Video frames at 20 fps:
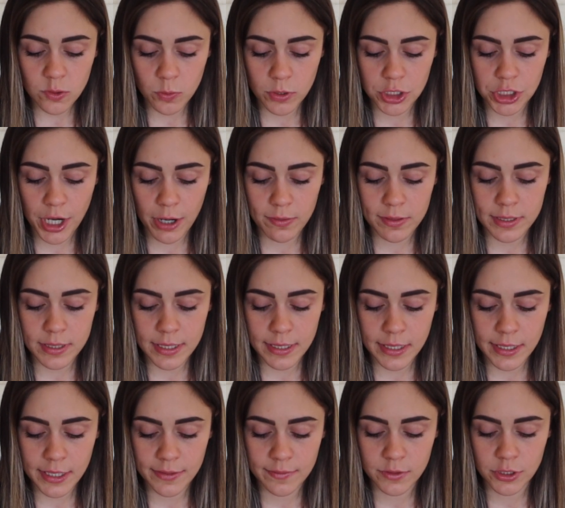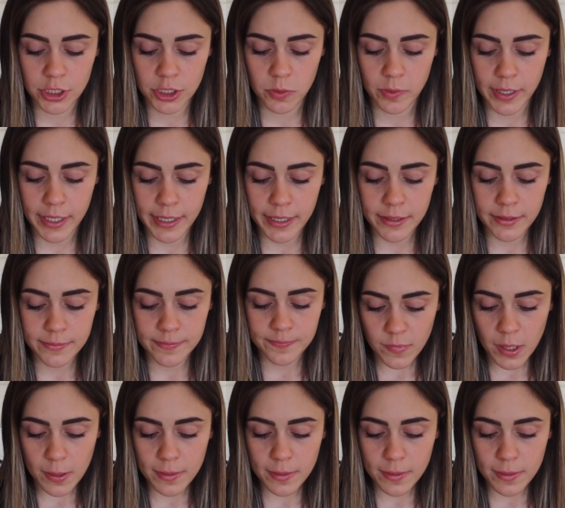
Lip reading: which I was thinking of doing.